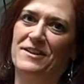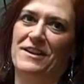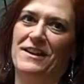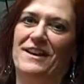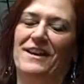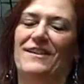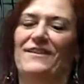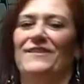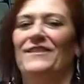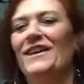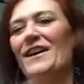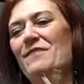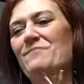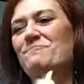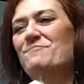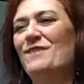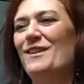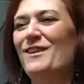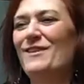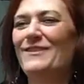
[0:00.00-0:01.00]
And that
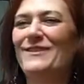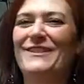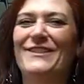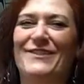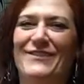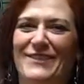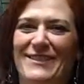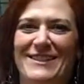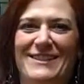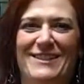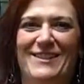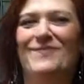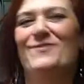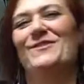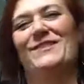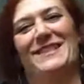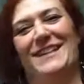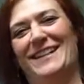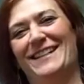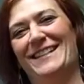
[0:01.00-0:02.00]
probably fits
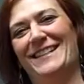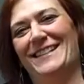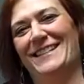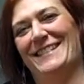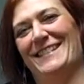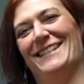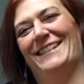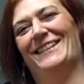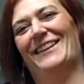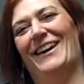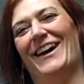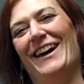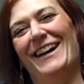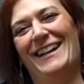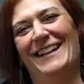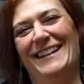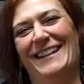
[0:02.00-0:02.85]
upsetness a lot.